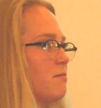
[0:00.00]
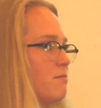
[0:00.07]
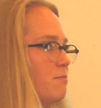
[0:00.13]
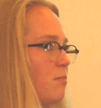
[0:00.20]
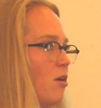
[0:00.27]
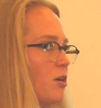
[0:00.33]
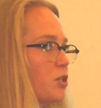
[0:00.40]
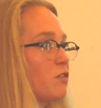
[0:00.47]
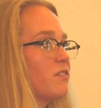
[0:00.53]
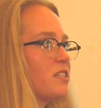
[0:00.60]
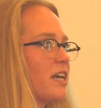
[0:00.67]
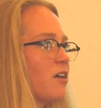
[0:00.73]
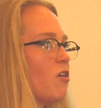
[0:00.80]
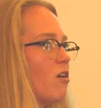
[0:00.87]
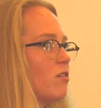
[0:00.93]
part of
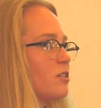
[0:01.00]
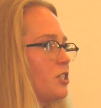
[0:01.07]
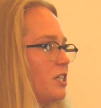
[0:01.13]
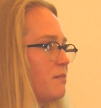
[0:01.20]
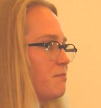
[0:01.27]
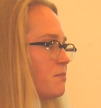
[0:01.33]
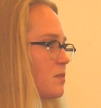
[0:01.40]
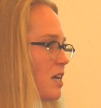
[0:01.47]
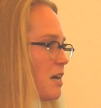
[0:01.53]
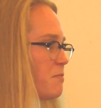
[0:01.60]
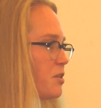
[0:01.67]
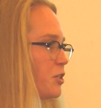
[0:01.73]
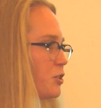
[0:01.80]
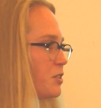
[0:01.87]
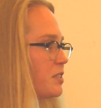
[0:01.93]
psychology, I'm
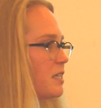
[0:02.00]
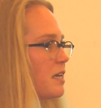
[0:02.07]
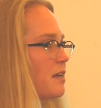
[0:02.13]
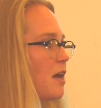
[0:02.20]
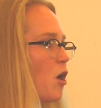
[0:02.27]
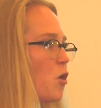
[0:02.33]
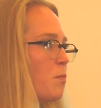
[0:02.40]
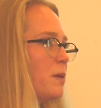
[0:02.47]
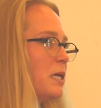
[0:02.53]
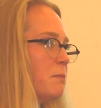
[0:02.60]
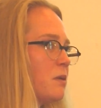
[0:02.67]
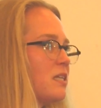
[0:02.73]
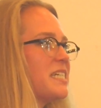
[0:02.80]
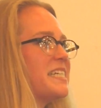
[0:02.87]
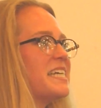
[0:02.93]
interested in how
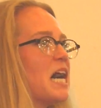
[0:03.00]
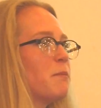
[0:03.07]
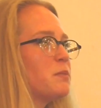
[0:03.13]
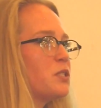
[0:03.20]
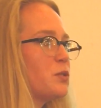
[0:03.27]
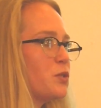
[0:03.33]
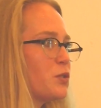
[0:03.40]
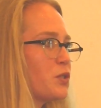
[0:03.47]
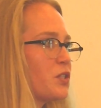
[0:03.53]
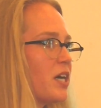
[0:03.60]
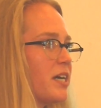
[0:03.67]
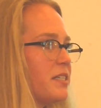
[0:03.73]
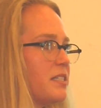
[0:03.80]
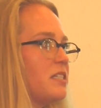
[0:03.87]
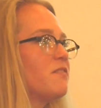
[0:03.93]
people adapt to
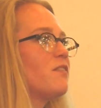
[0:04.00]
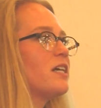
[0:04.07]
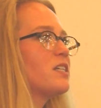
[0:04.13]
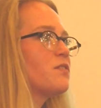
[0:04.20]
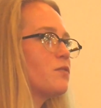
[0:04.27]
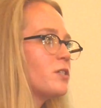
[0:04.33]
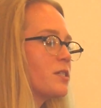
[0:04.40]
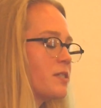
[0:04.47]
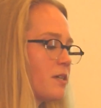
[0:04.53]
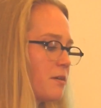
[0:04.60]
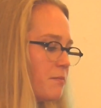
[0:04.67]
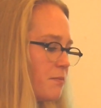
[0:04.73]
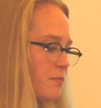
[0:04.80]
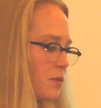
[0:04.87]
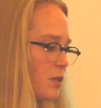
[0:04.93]
society and vice versa.
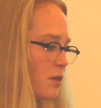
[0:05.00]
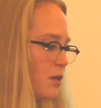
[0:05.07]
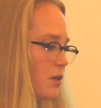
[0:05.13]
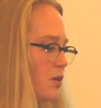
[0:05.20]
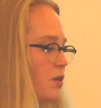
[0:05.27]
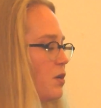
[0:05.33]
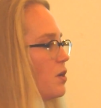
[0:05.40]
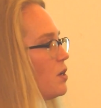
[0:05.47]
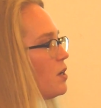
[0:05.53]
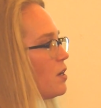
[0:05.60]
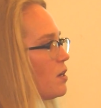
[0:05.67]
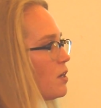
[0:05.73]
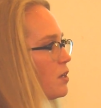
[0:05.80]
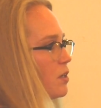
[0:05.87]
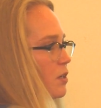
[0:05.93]

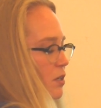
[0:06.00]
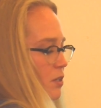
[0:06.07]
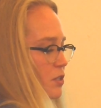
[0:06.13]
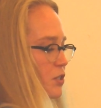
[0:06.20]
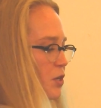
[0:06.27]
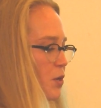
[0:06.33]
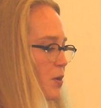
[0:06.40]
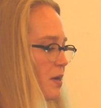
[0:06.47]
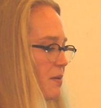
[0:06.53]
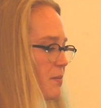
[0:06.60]
So